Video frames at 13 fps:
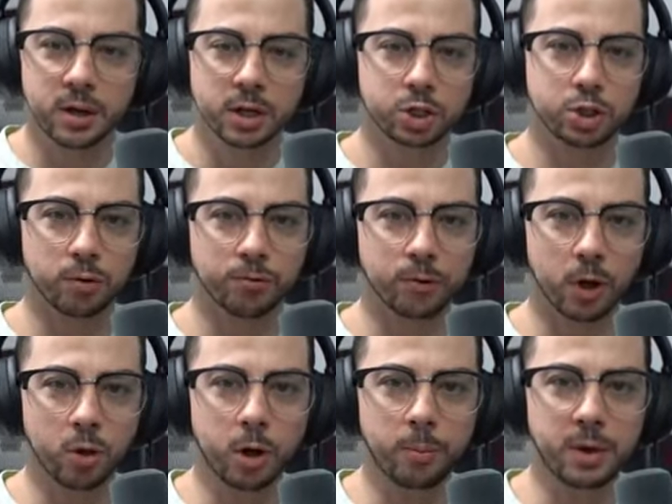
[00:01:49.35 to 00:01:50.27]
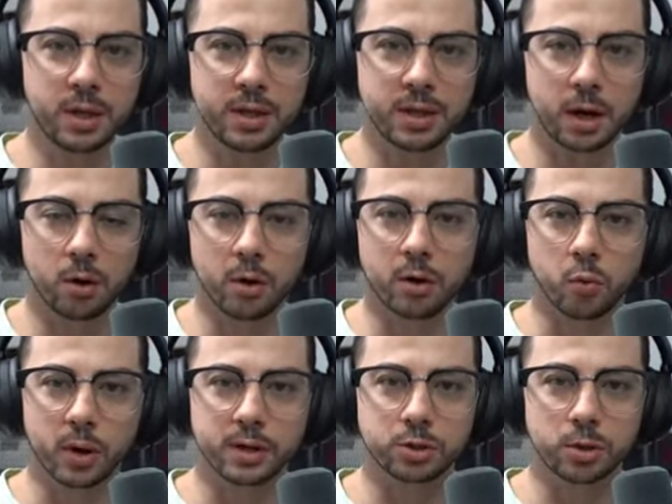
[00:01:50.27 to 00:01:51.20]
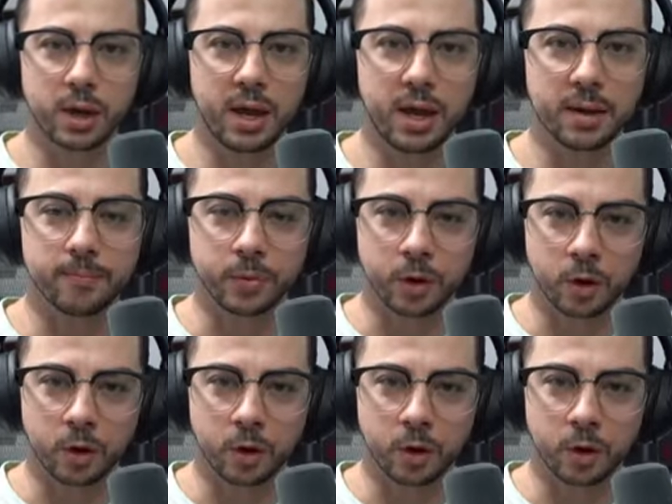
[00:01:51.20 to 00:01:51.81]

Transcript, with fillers: She'll float up into the air and raise her hand.